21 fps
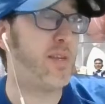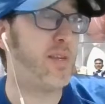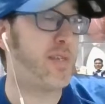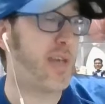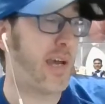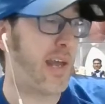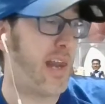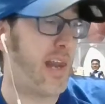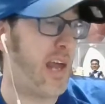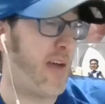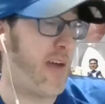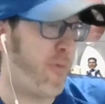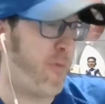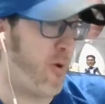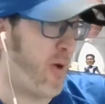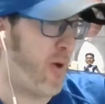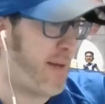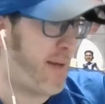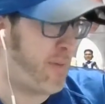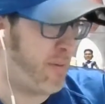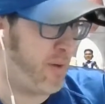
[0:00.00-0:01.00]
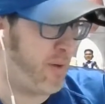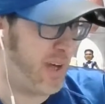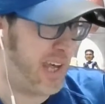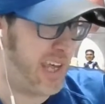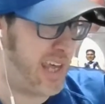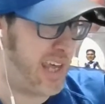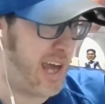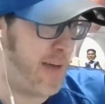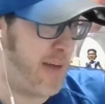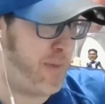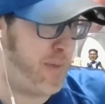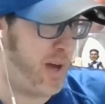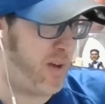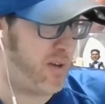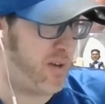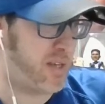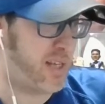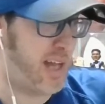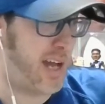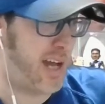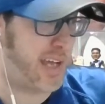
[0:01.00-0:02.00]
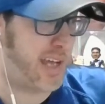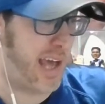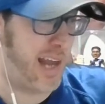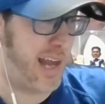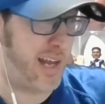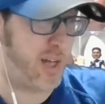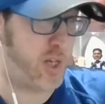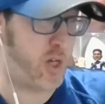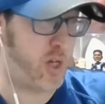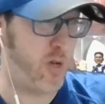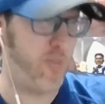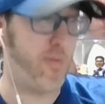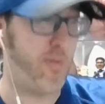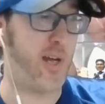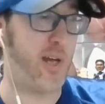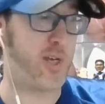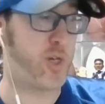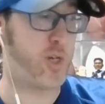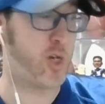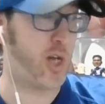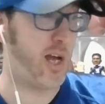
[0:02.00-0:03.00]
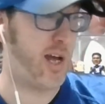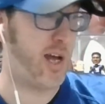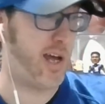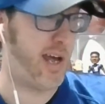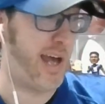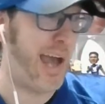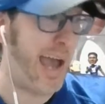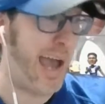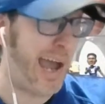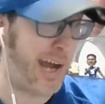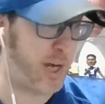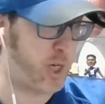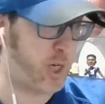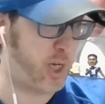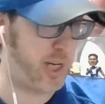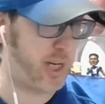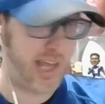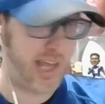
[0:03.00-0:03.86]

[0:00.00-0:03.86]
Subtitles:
second half? Probably, yeah. Bell's not getting too much action